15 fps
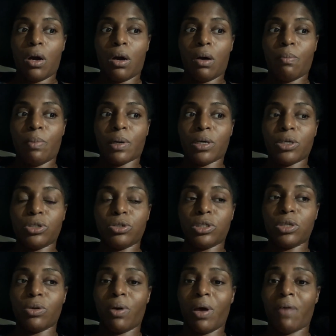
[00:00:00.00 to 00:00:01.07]
because you
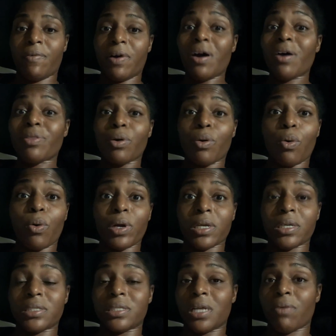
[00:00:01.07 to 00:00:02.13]
still have other
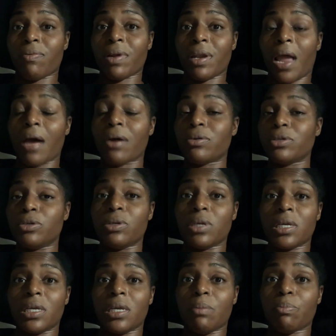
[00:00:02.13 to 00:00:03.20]
organs that rely on you to
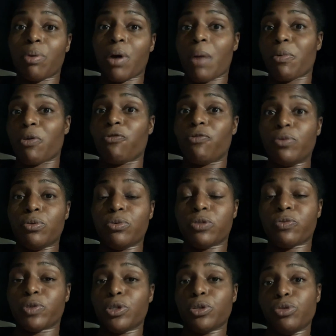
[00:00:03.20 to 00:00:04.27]
eat proper foods
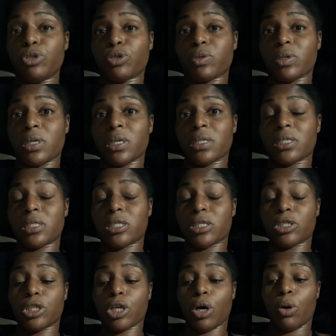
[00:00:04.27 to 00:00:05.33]
for nutrients.
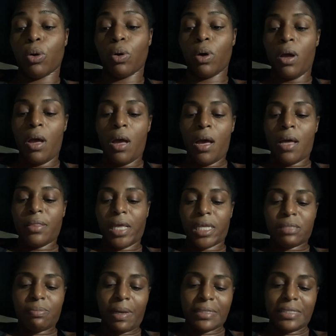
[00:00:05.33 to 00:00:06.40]
So that's
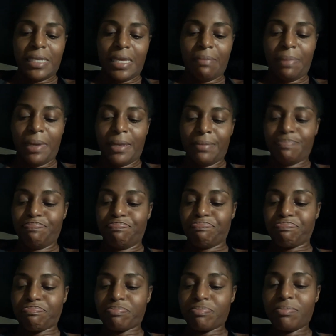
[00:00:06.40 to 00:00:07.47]
my tidbit.
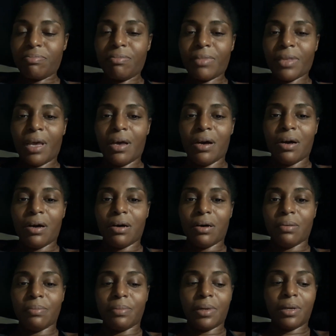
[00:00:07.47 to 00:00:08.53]

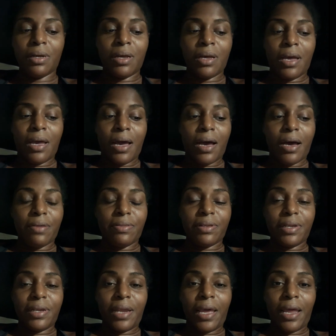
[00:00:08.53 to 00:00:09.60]
Other
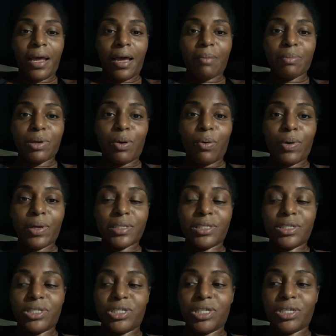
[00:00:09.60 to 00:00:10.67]
than that, I'm going to
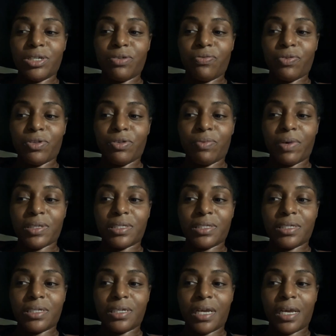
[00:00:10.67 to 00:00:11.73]
chill for the rest of
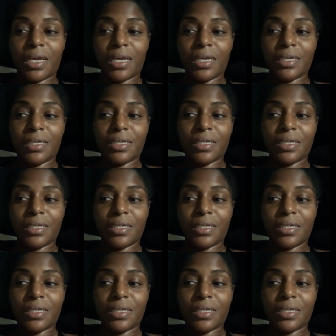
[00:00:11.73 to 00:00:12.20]
the day